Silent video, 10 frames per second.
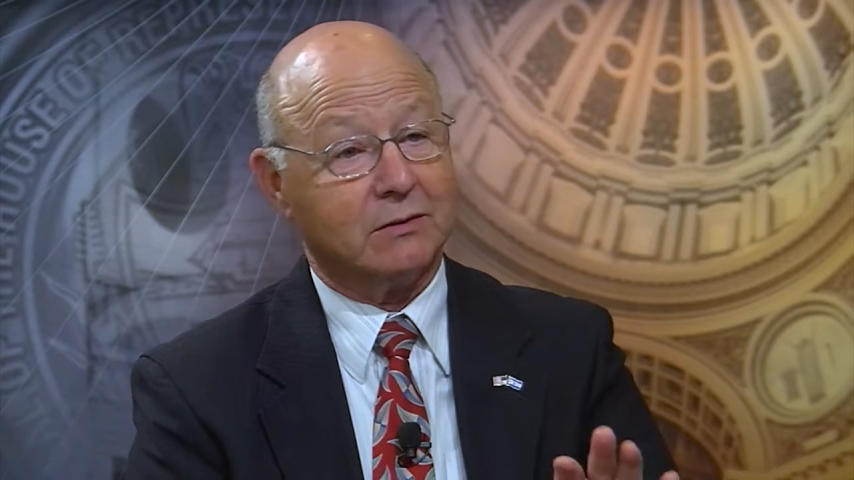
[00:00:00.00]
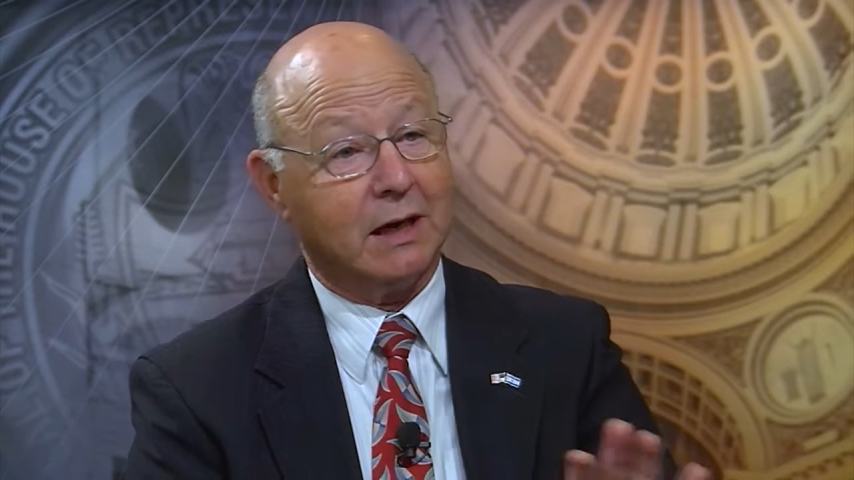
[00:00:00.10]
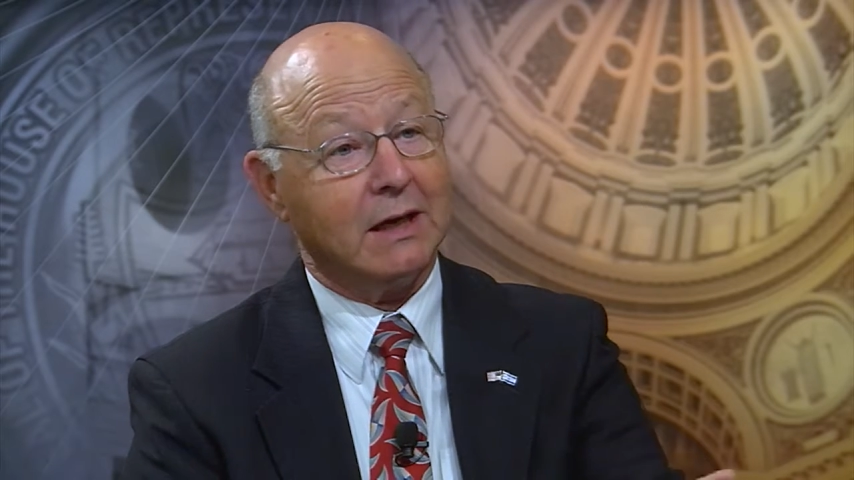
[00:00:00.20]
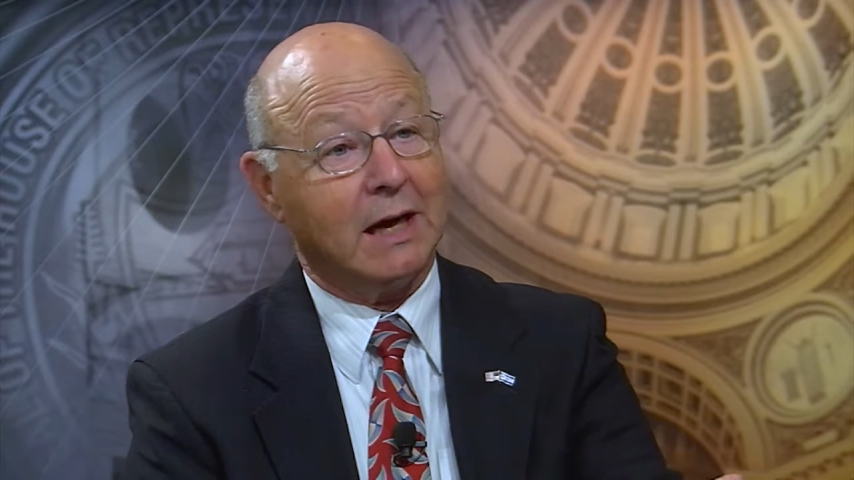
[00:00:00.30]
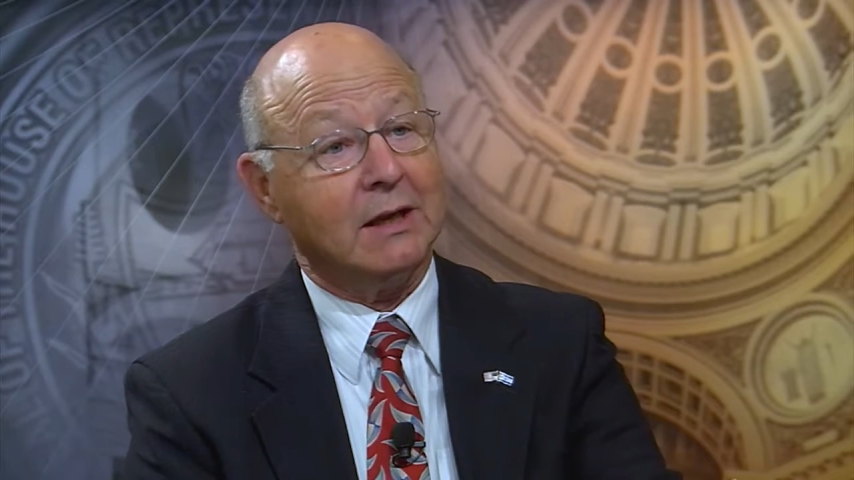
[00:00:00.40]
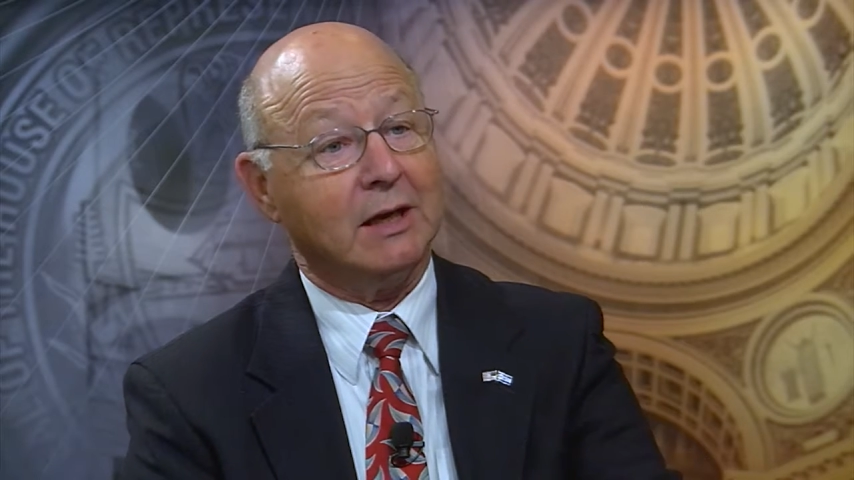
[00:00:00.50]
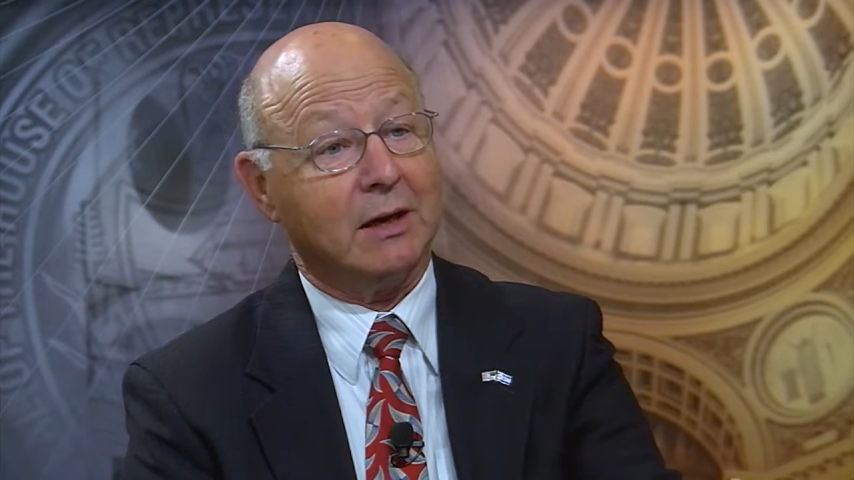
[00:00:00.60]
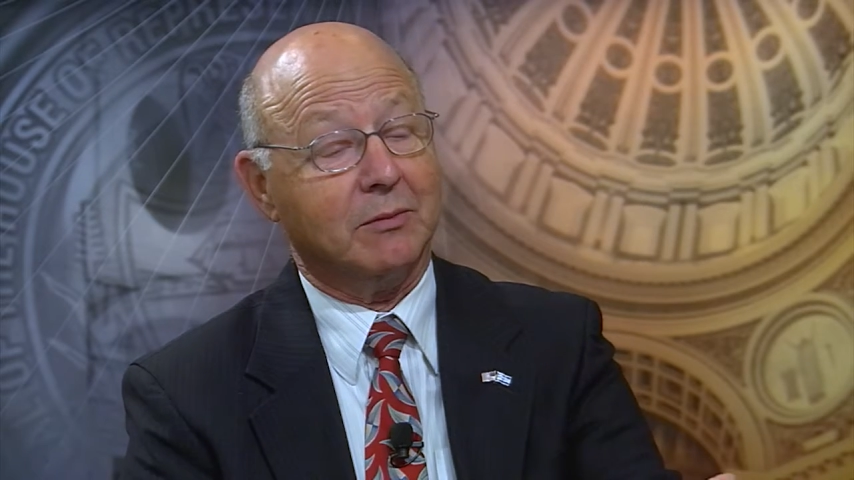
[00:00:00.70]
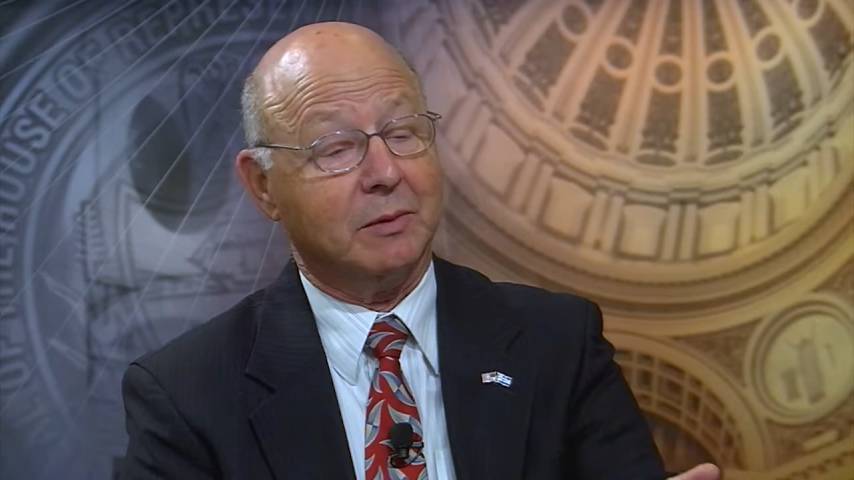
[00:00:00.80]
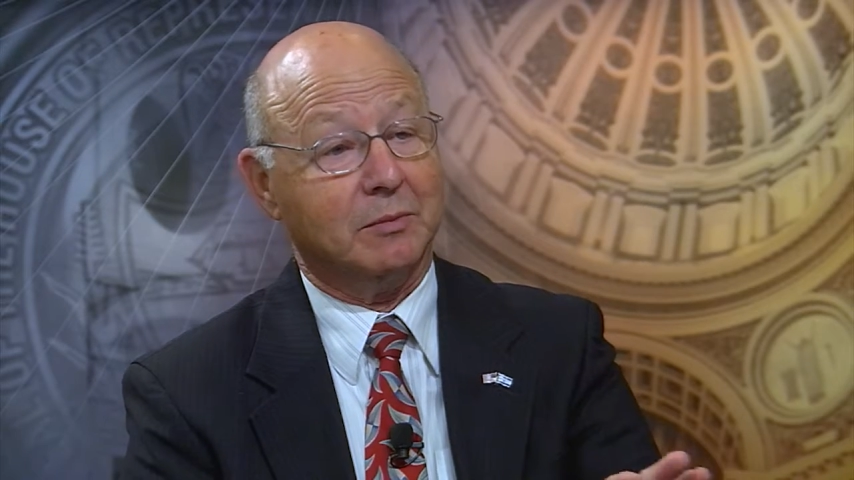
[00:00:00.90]
So I think
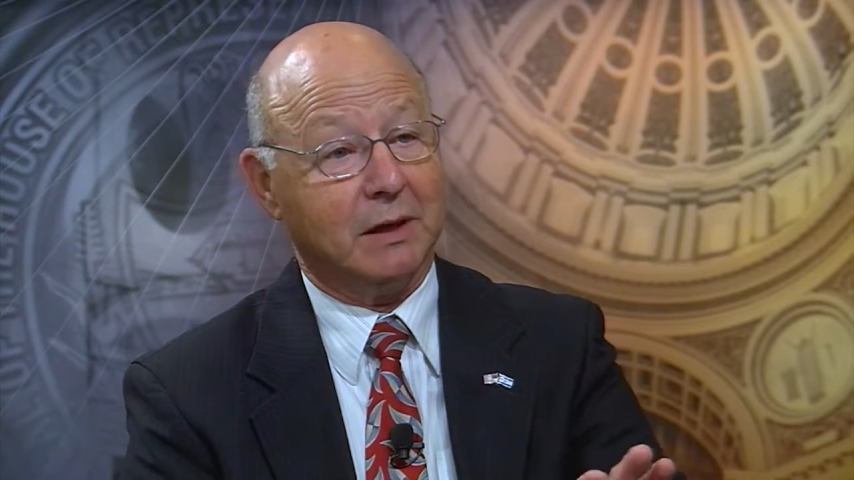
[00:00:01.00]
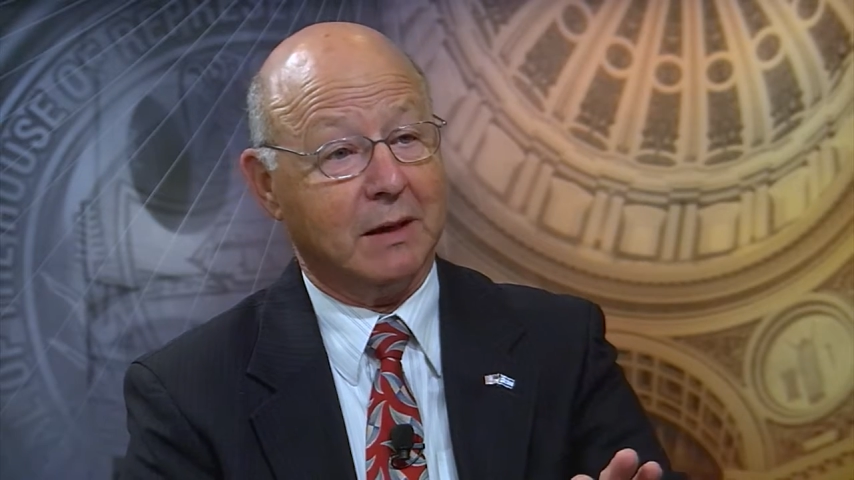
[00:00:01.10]
that would be